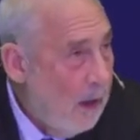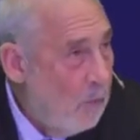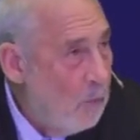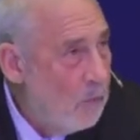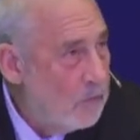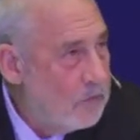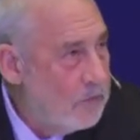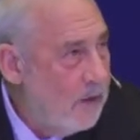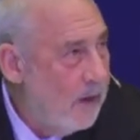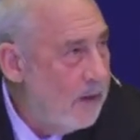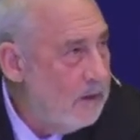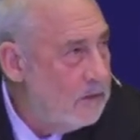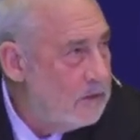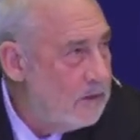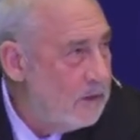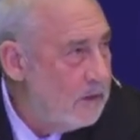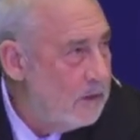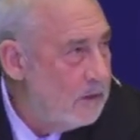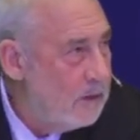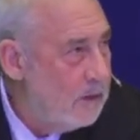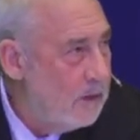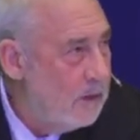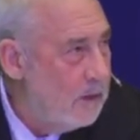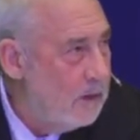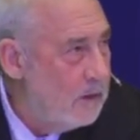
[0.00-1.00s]
And what they
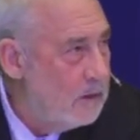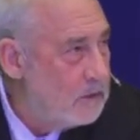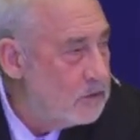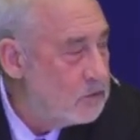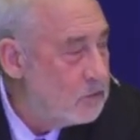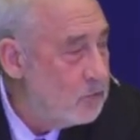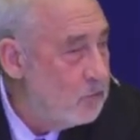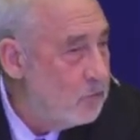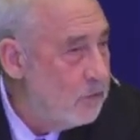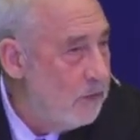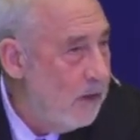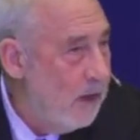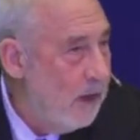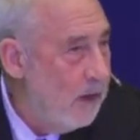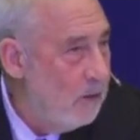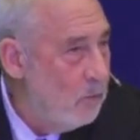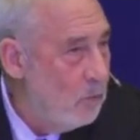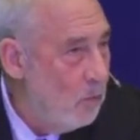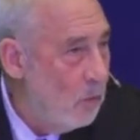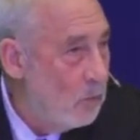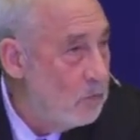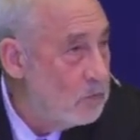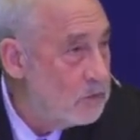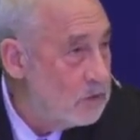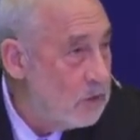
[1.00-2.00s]
did is
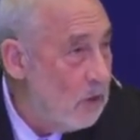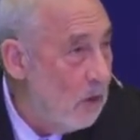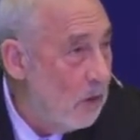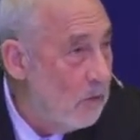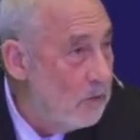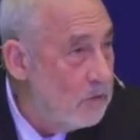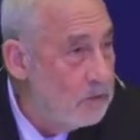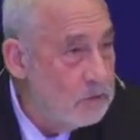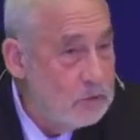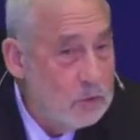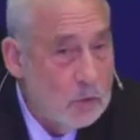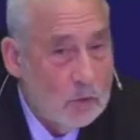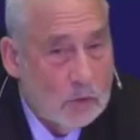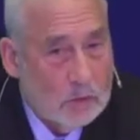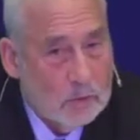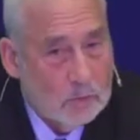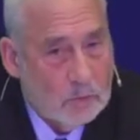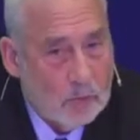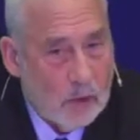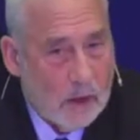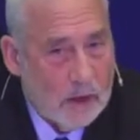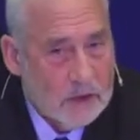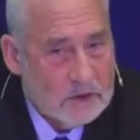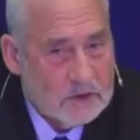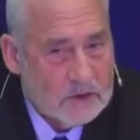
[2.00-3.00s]
create what was called the dual
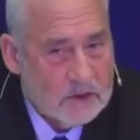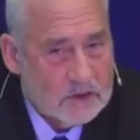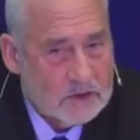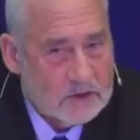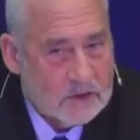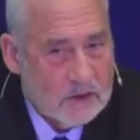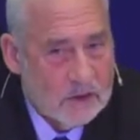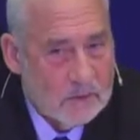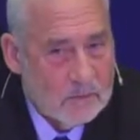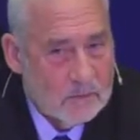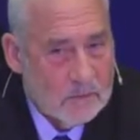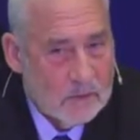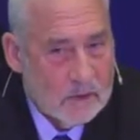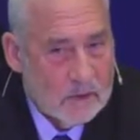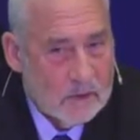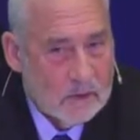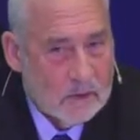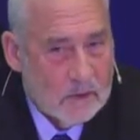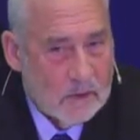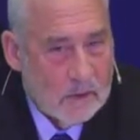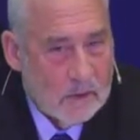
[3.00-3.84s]
price system.